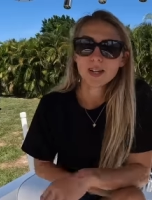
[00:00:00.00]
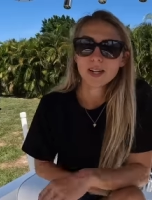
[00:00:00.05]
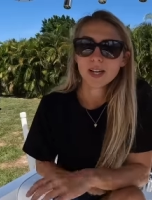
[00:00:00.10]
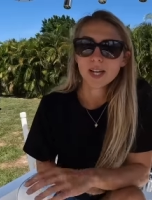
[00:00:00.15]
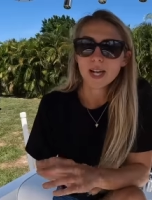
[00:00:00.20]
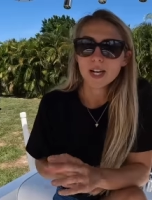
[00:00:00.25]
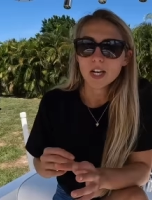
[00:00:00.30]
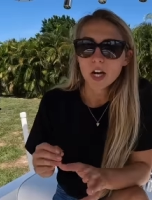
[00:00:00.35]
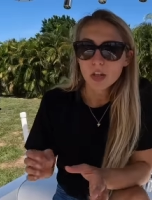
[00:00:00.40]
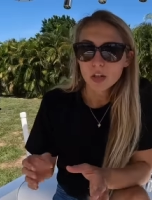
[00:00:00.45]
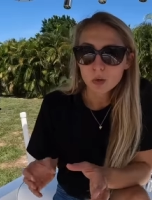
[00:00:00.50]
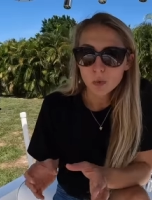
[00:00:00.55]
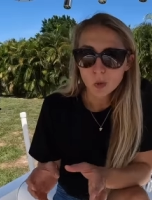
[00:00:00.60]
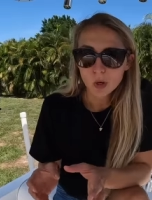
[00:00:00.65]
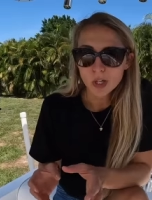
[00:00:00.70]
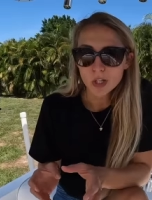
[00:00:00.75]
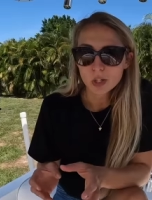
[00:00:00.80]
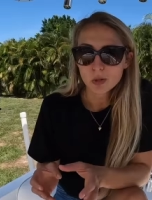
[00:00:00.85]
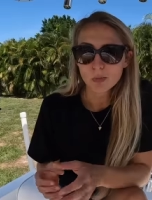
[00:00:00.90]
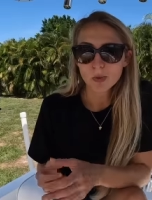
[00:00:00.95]
In other
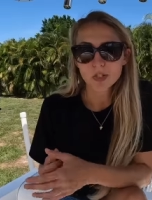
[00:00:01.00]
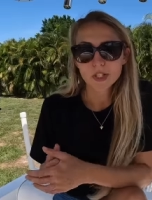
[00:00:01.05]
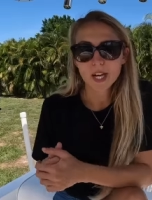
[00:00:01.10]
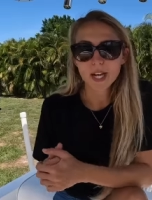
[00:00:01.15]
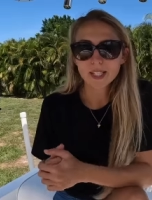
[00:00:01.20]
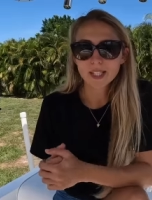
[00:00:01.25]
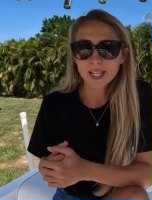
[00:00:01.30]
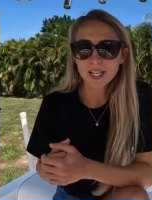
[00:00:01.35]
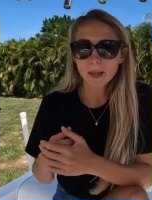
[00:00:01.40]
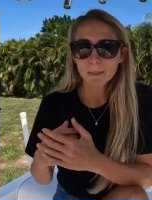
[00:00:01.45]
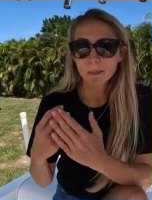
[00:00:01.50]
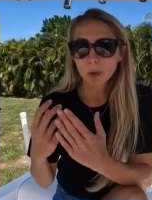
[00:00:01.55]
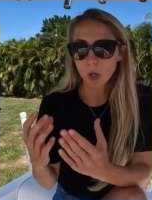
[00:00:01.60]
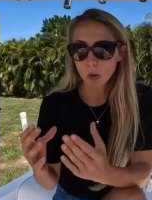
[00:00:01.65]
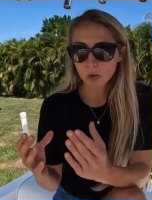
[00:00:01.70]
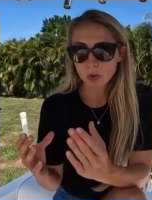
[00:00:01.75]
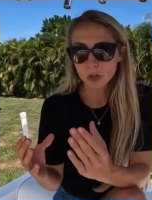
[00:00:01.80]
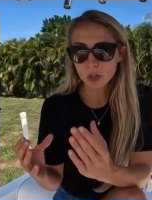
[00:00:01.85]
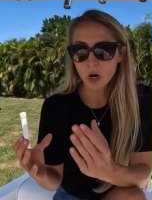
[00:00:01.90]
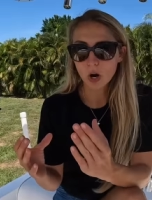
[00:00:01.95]
words, pretend like a
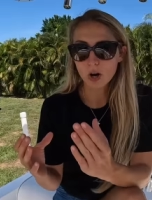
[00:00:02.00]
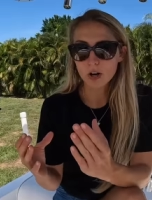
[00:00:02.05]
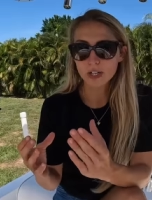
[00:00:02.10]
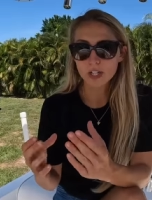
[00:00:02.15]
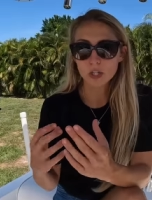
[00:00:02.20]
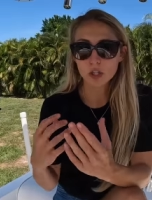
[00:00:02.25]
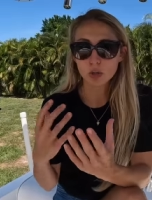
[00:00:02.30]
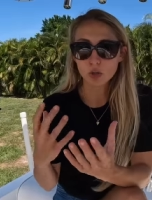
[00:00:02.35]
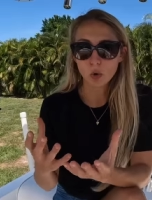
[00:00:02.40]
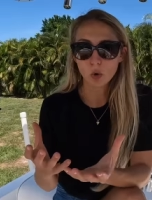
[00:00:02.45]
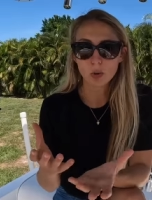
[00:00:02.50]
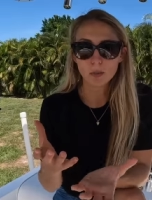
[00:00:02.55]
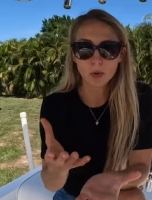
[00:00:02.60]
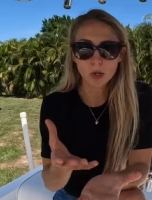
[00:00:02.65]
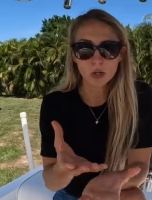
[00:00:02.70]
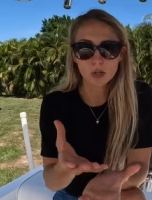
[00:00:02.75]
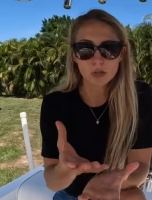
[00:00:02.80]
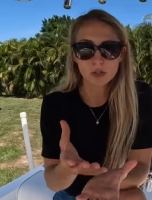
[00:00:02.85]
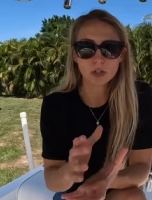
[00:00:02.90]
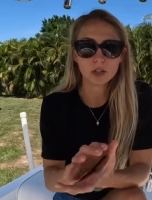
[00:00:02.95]
postcard is your
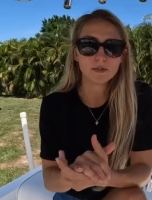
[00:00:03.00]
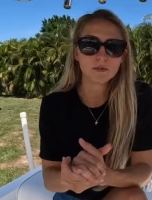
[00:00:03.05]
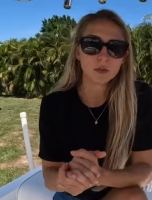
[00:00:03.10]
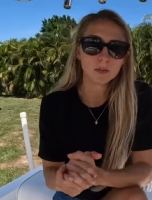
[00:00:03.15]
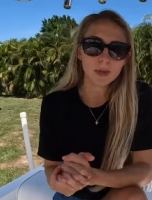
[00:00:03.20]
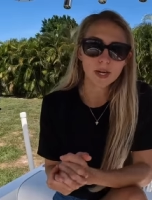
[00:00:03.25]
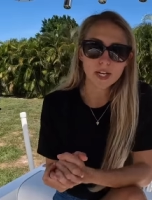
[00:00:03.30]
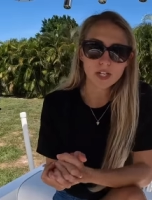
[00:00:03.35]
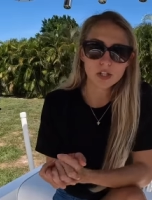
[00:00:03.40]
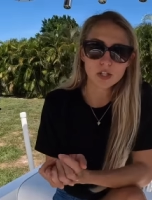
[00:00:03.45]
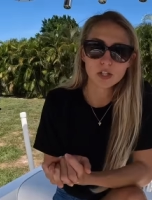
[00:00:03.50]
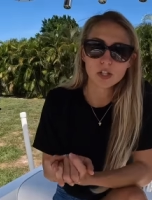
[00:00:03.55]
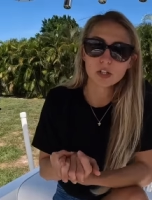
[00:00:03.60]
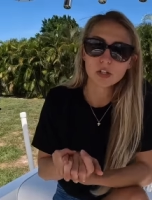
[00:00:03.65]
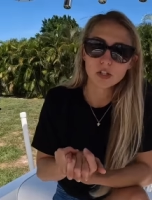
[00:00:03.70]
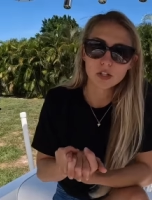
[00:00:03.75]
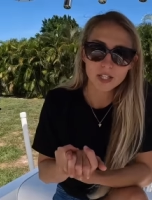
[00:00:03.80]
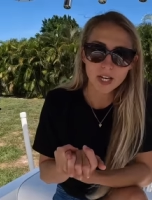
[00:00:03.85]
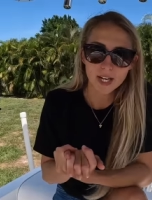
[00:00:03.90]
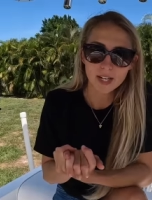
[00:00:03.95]
personal information, your
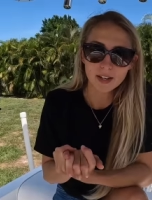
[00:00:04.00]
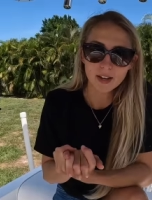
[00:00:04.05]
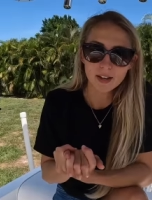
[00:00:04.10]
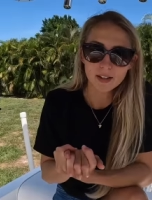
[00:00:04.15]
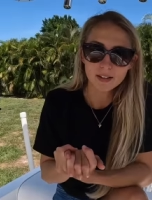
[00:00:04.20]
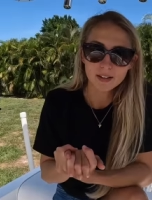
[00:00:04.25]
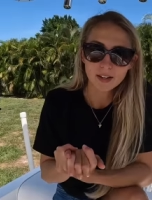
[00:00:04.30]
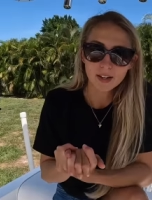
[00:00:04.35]
data.